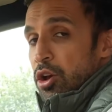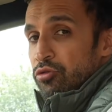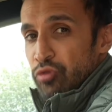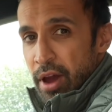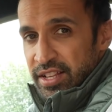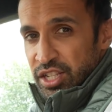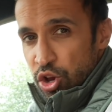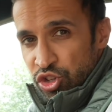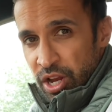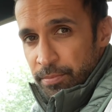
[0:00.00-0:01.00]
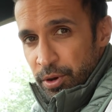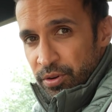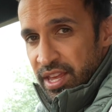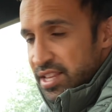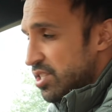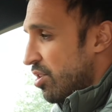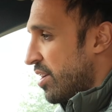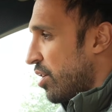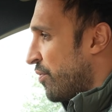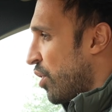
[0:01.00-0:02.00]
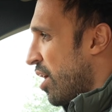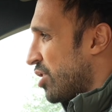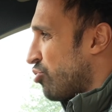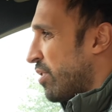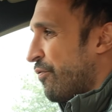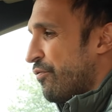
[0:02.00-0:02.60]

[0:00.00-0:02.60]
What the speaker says: Right, jumping on the inside of the iX3.